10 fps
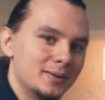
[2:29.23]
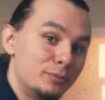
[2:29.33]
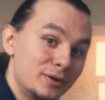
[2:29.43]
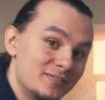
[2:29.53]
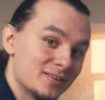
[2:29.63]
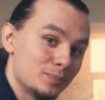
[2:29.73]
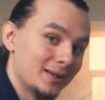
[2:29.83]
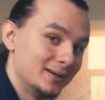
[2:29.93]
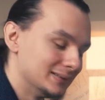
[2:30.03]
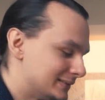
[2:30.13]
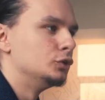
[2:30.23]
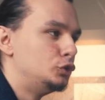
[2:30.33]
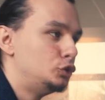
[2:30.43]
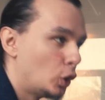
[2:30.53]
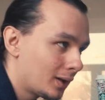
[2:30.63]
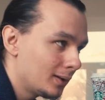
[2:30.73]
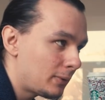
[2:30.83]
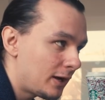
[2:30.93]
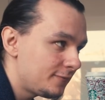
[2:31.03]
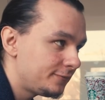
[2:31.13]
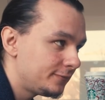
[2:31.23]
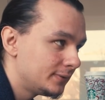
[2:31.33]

the previous players. Drogemouth,